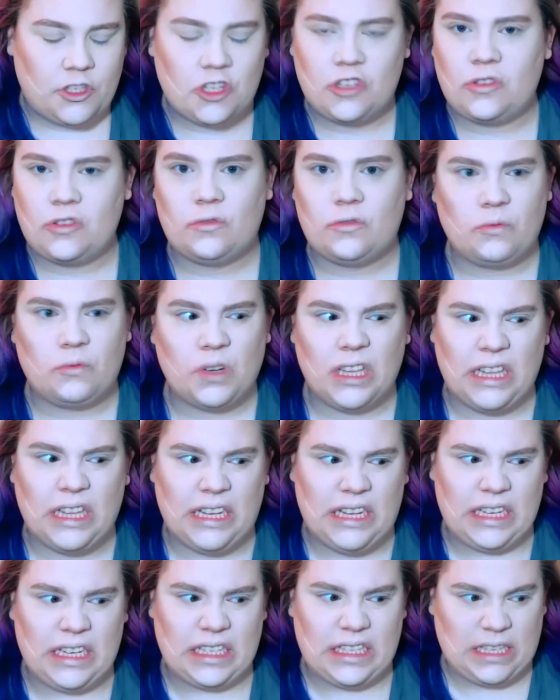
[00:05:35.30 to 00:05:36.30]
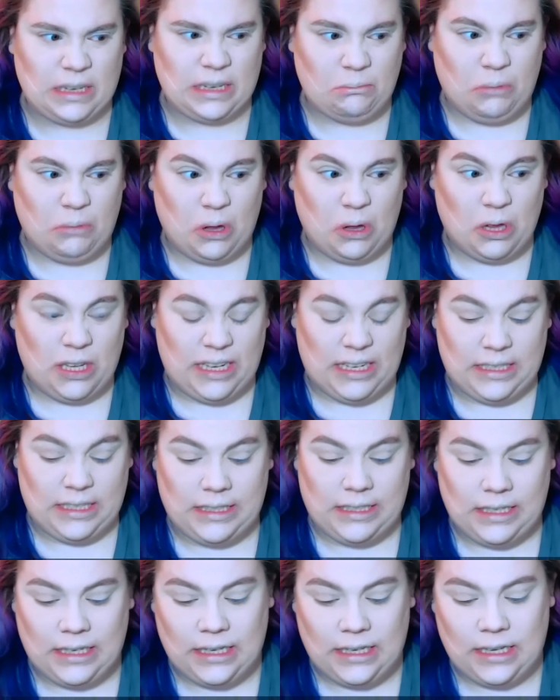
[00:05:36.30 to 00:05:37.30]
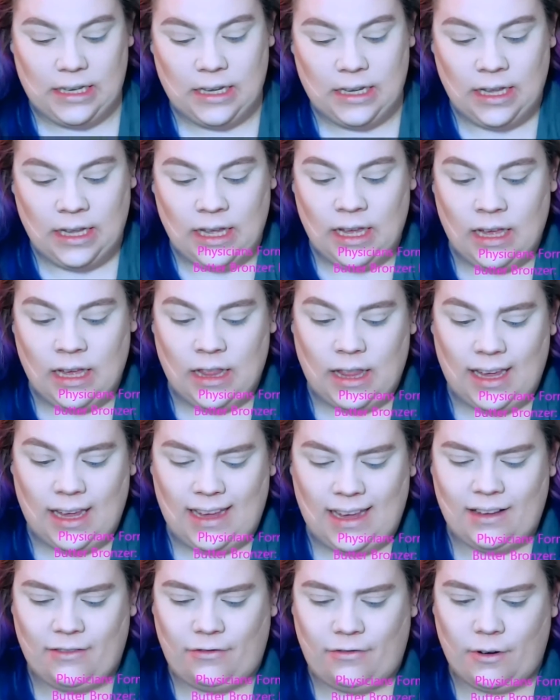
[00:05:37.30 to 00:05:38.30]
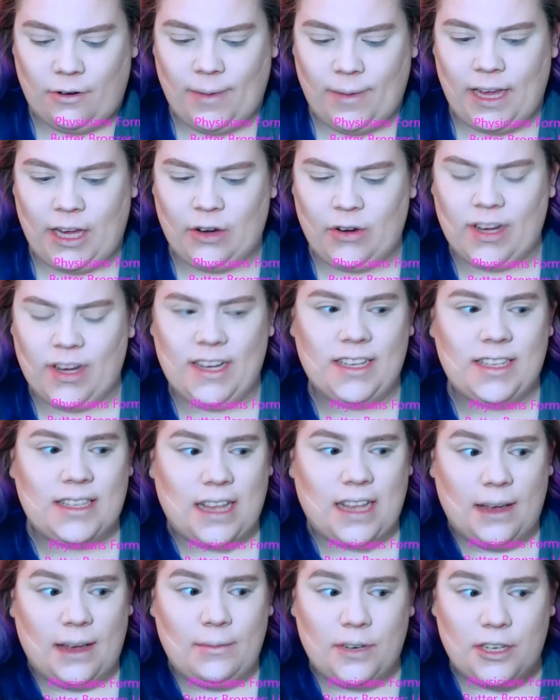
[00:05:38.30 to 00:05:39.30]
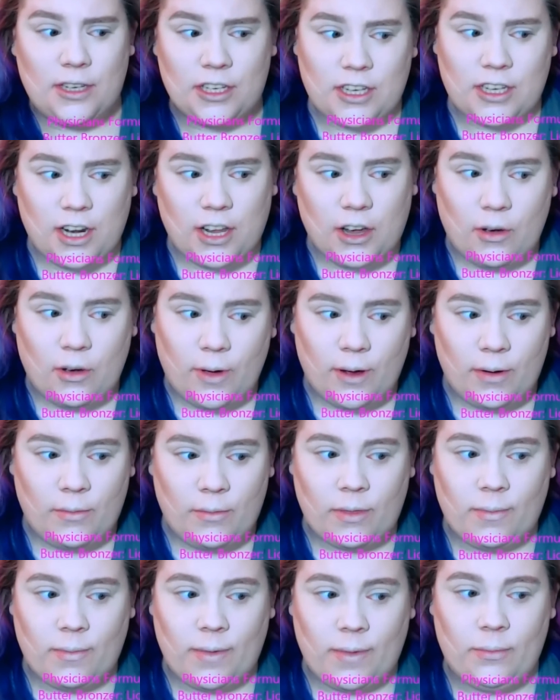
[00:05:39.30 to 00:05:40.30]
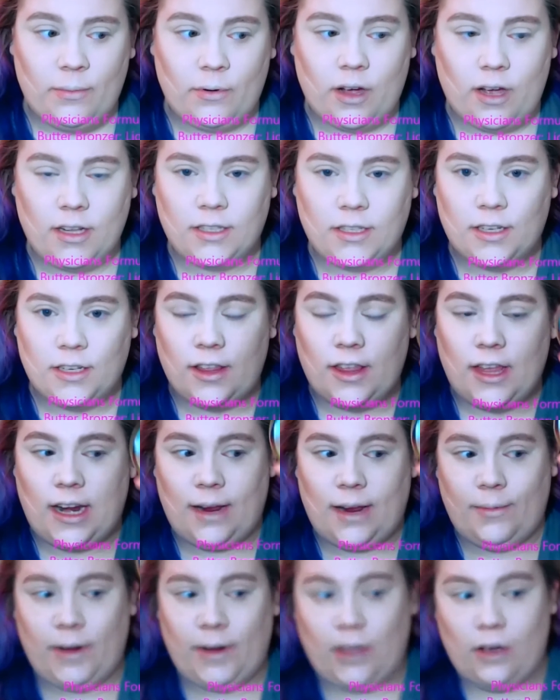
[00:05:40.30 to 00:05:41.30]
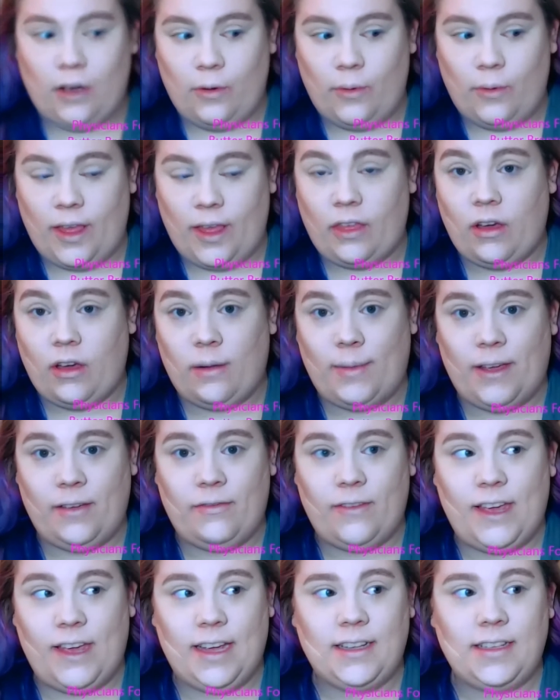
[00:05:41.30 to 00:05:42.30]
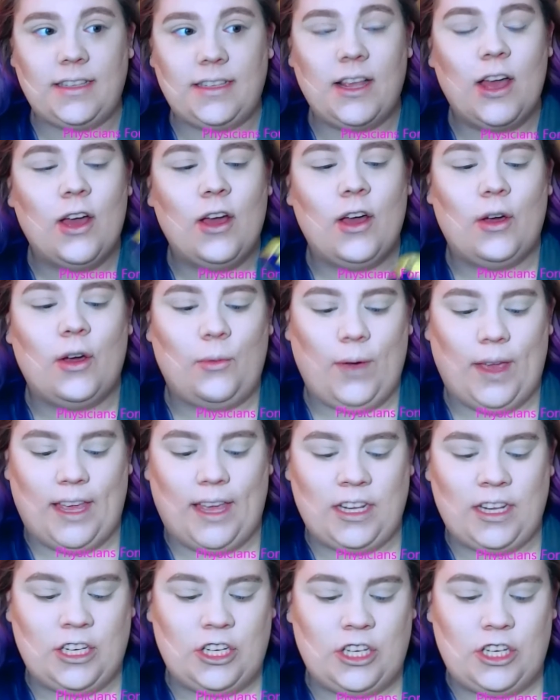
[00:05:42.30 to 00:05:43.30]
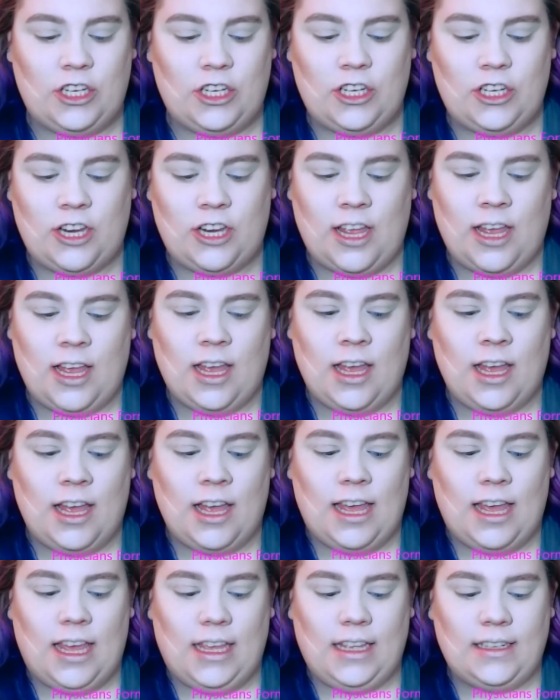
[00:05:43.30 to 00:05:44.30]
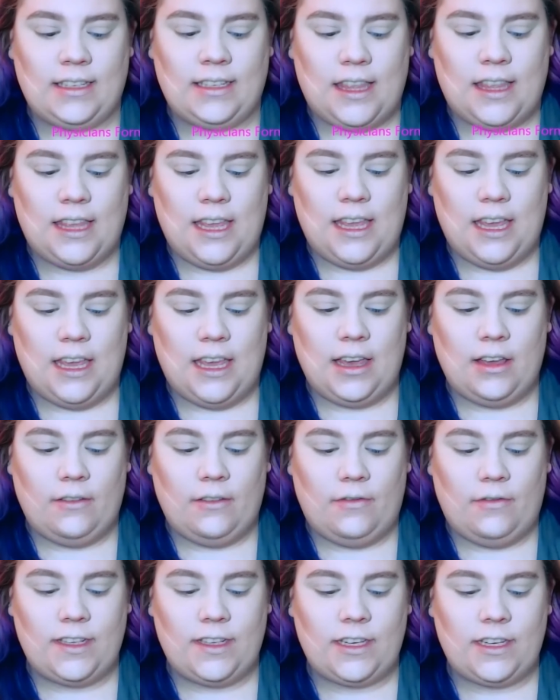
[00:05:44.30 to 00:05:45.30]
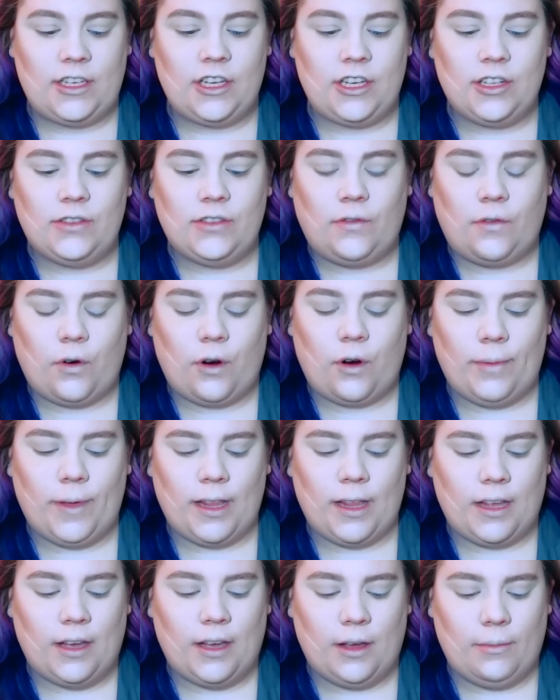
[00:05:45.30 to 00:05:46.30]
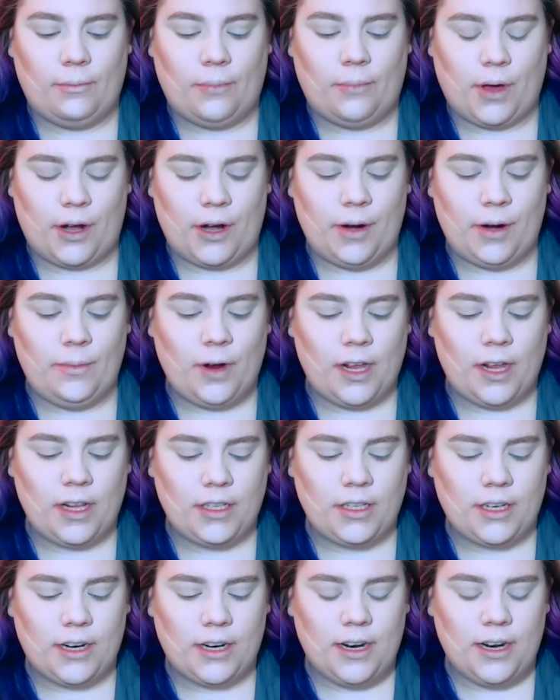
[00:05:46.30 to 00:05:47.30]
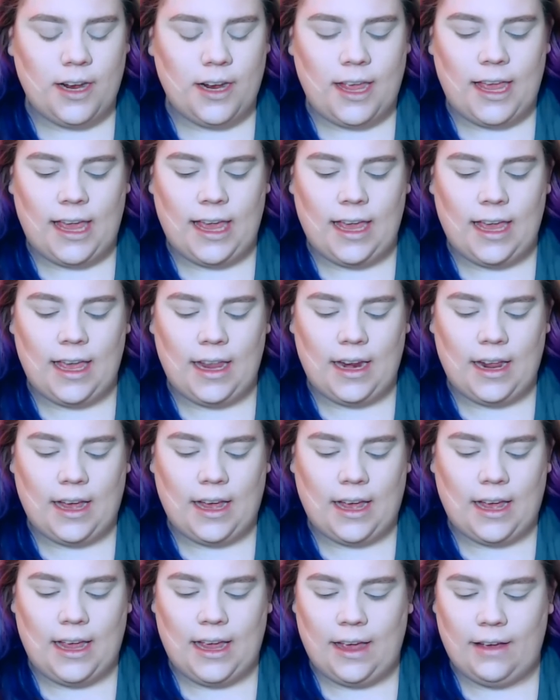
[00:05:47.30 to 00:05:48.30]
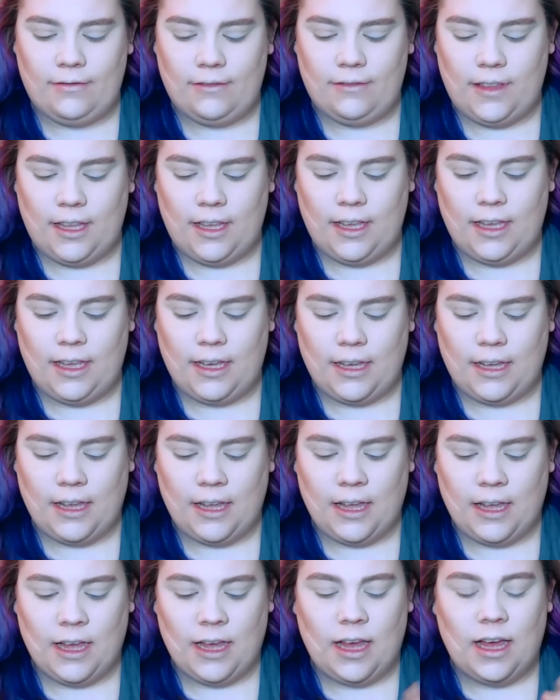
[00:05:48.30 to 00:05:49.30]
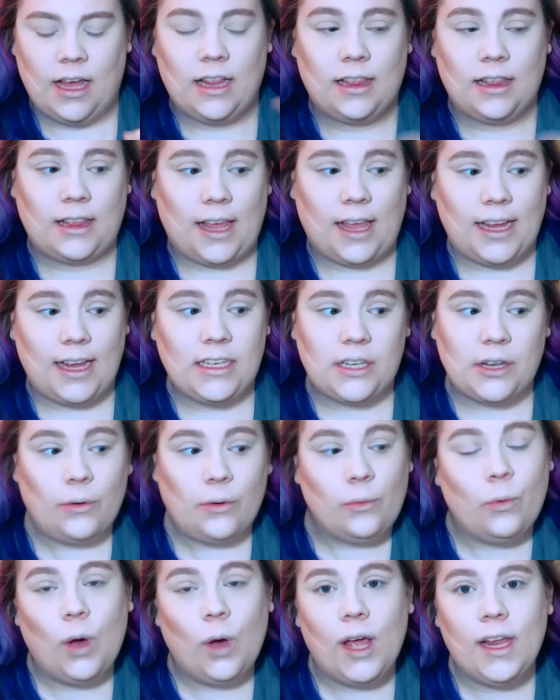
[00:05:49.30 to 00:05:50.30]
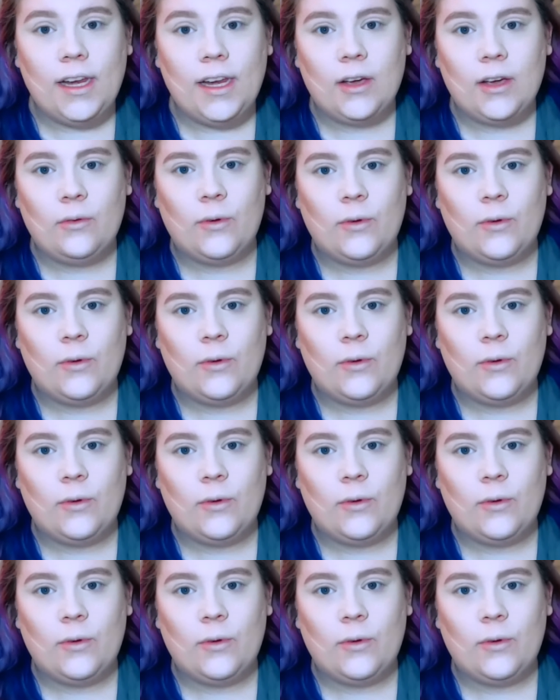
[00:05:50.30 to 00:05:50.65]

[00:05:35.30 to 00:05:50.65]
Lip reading: just really simple, easy. Like for my crease, I'm just going to go in with my bronzer that I'm going to go with on my face, which is the Physicians Formula Butter Bronzer, and I have the light one,